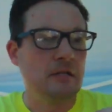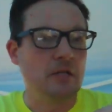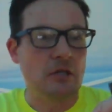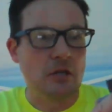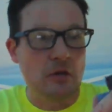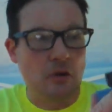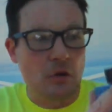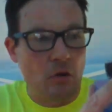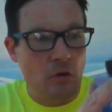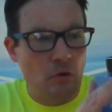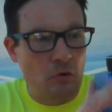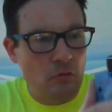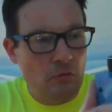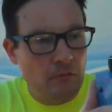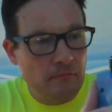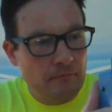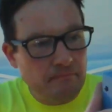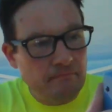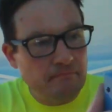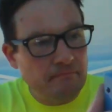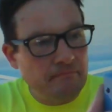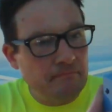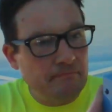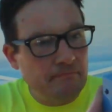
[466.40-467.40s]
So
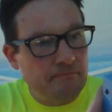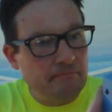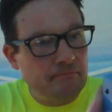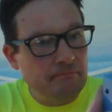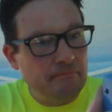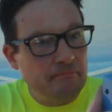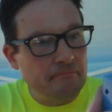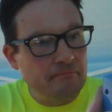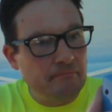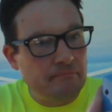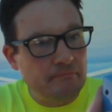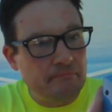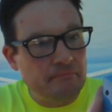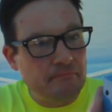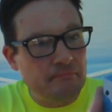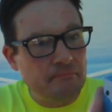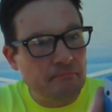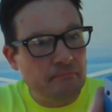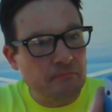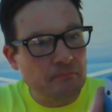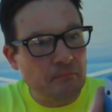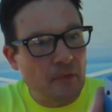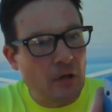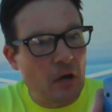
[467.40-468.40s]

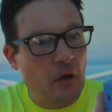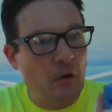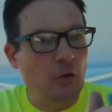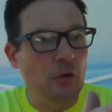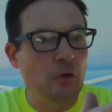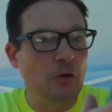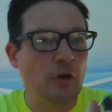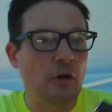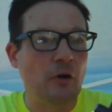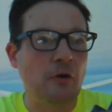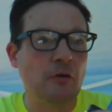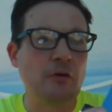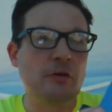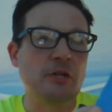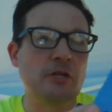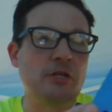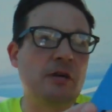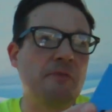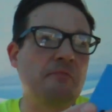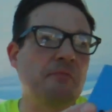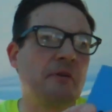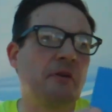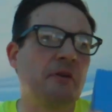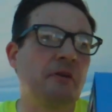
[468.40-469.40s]
I'll hook all
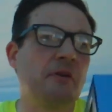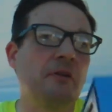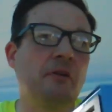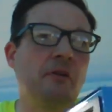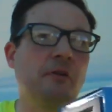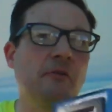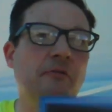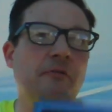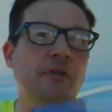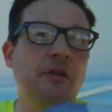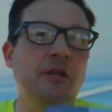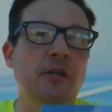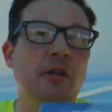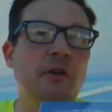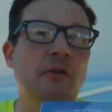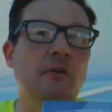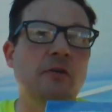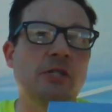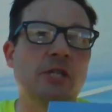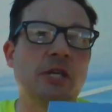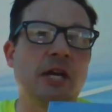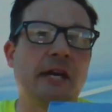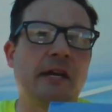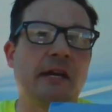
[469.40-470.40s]
this up in another
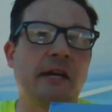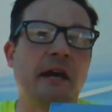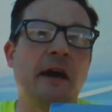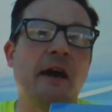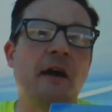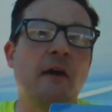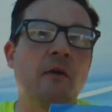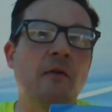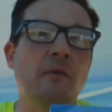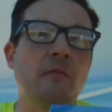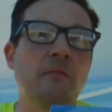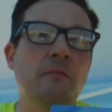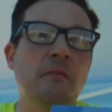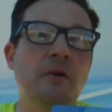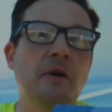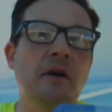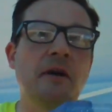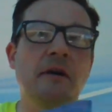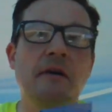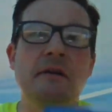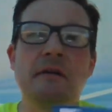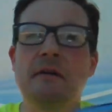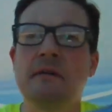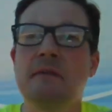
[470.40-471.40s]
video and check it out,
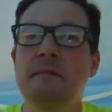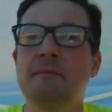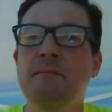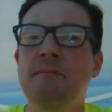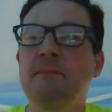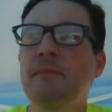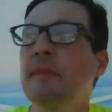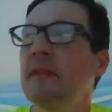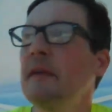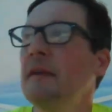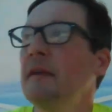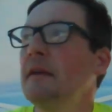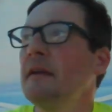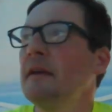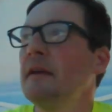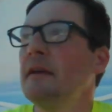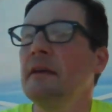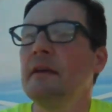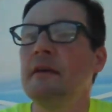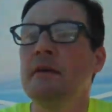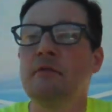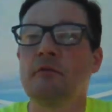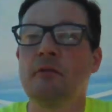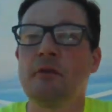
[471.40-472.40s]
but
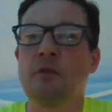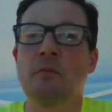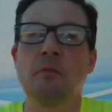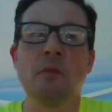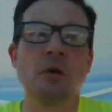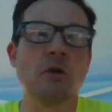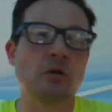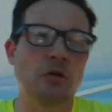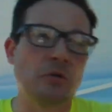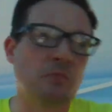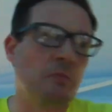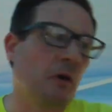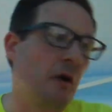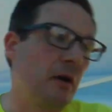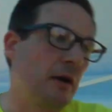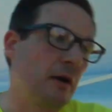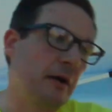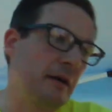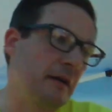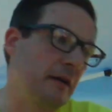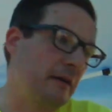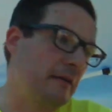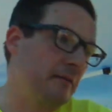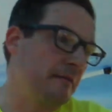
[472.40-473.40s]
for the most
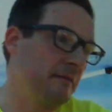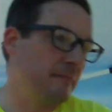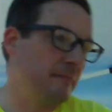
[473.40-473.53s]
part,